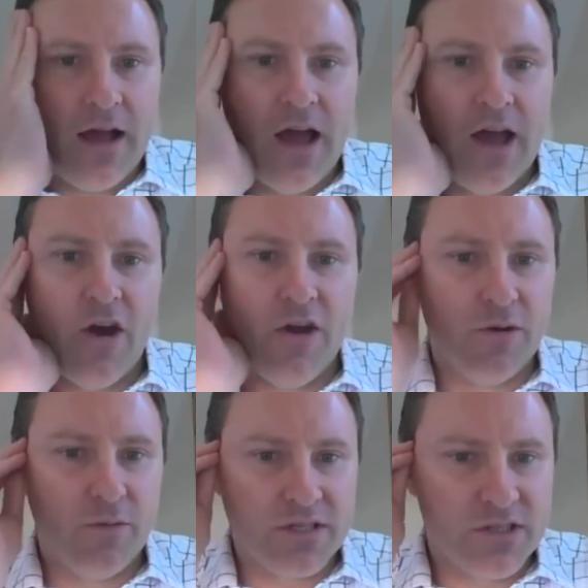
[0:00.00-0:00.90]

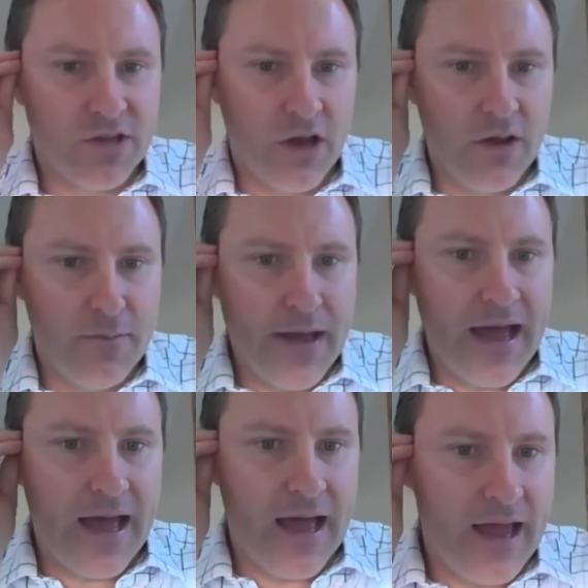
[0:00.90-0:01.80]
owner was so
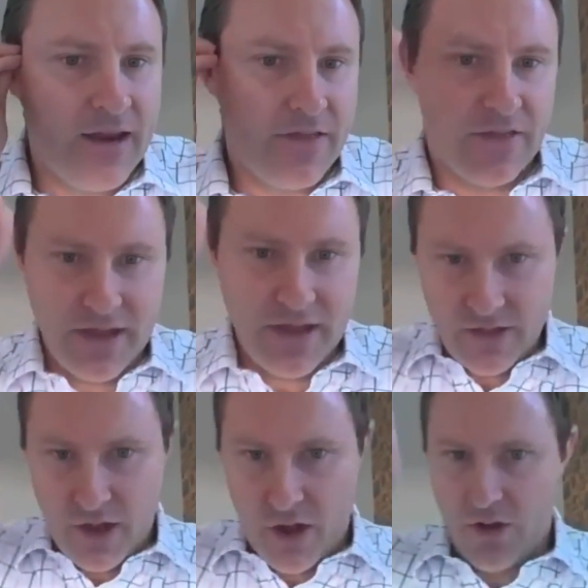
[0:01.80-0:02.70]
bad that the
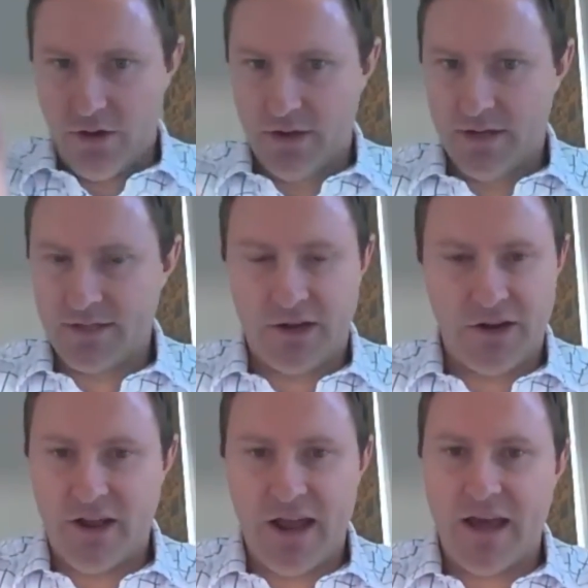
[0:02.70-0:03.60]
other owners, I
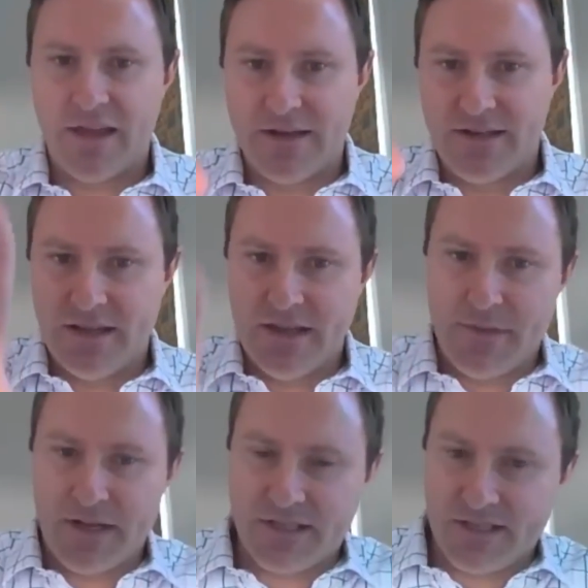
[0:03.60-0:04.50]
don't know how they did it, they
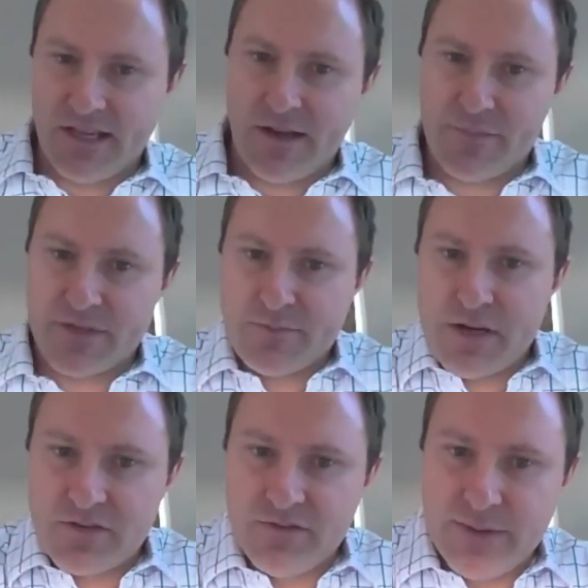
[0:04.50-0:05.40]
must have set up a
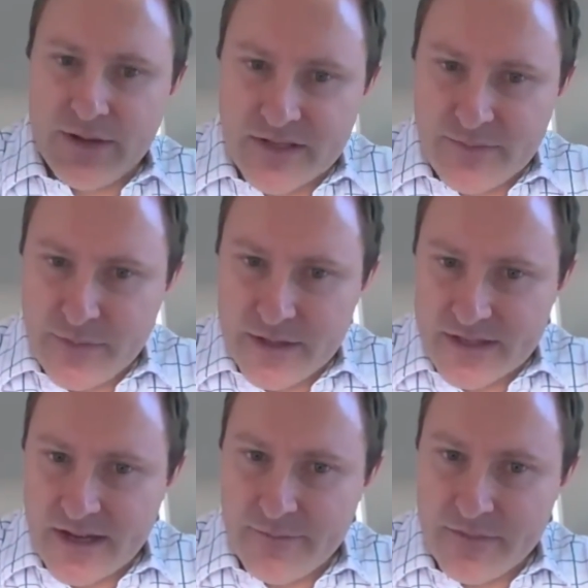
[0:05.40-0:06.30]
special
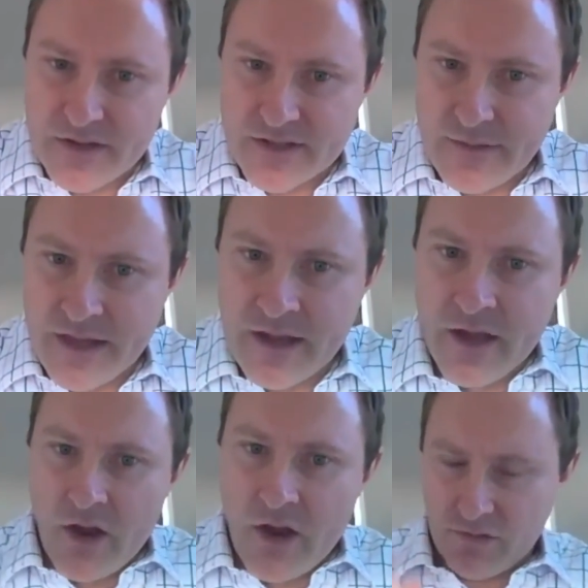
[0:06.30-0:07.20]
purse company or something,
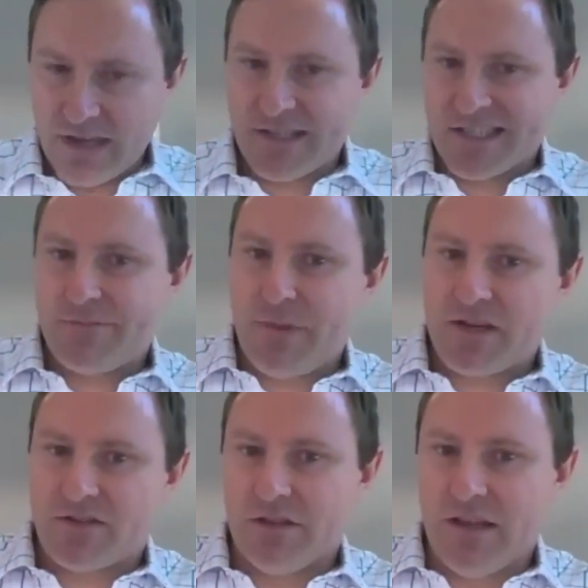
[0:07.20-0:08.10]
raised a
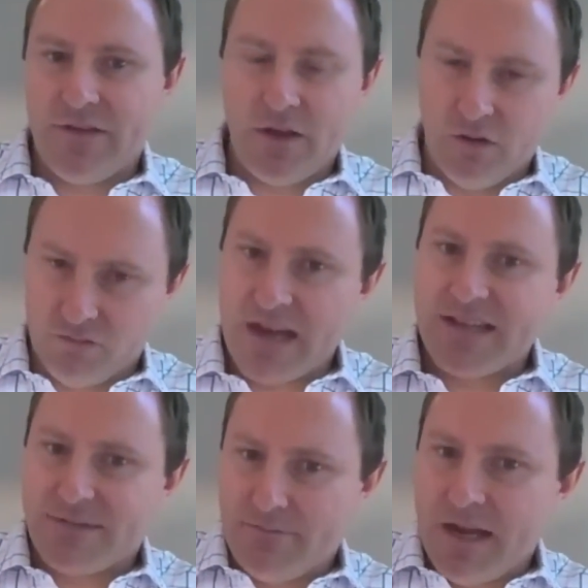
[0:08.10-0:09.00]
special levy or
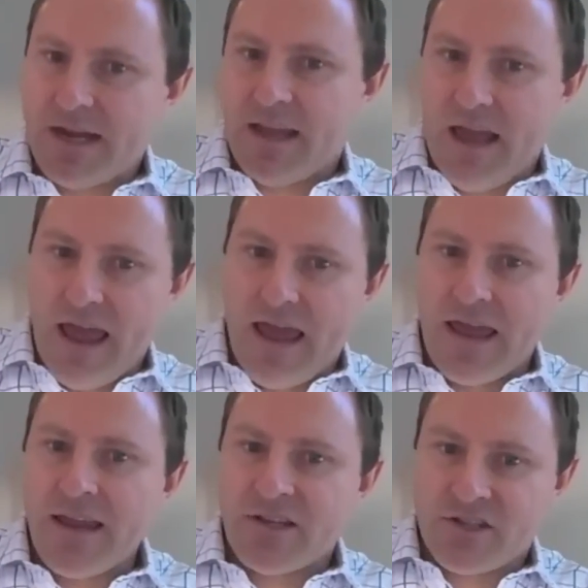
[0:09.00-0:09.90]
raised money
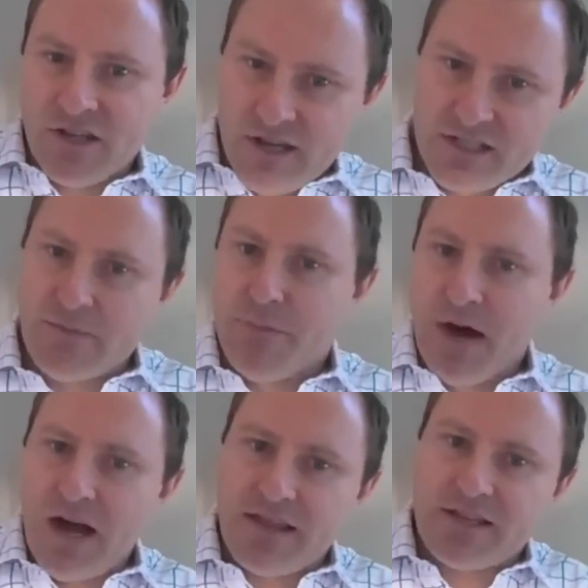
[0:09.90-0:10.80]
each to
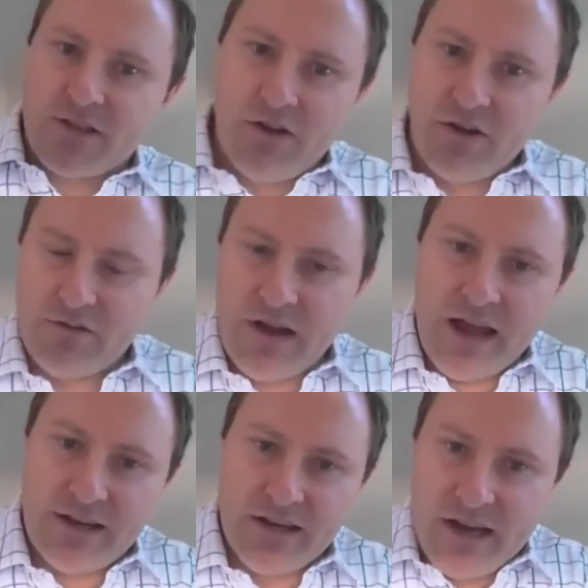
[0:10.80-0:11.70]
buy this owner
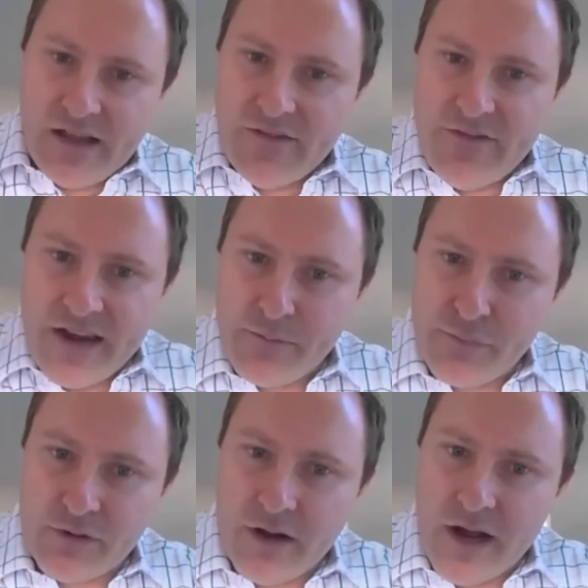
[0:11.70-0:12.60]
out at an elevated
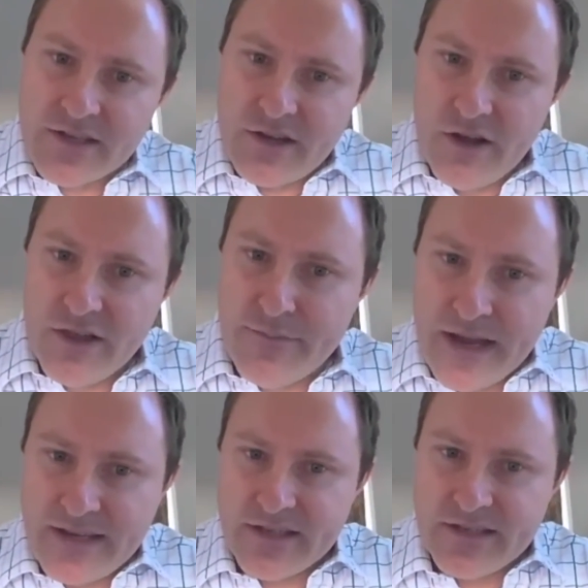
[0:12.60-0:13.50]
price on the
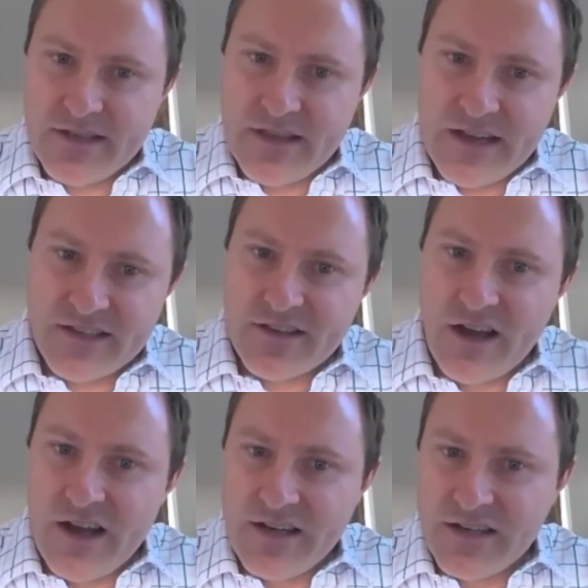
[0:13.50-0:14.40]
basis that they signed